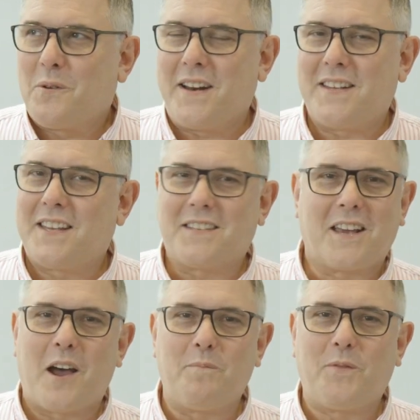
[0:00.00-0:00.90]
when he says,
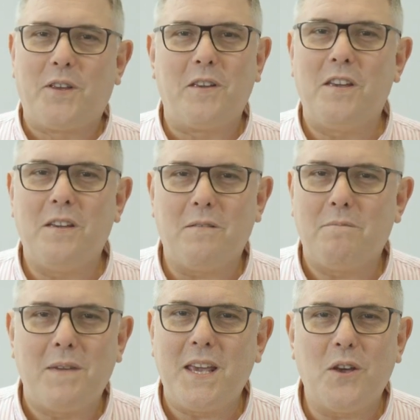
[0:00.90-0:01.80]
come to
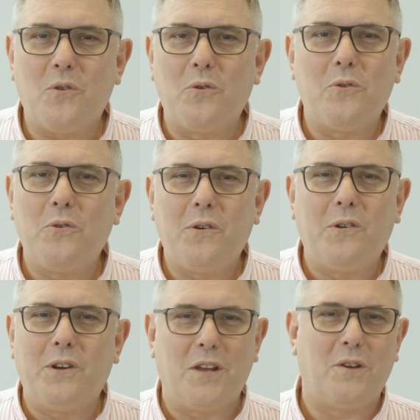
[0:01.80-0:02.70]
me,
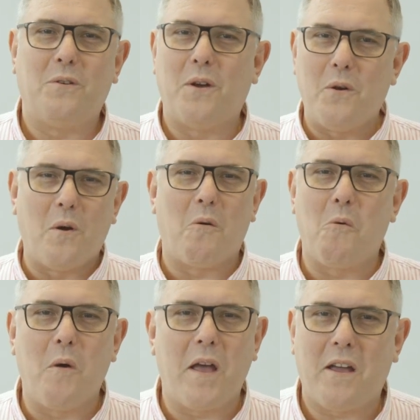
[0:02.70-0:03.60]
all you who are
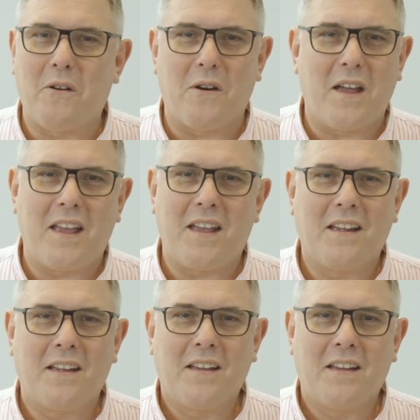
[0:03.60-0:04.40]
weary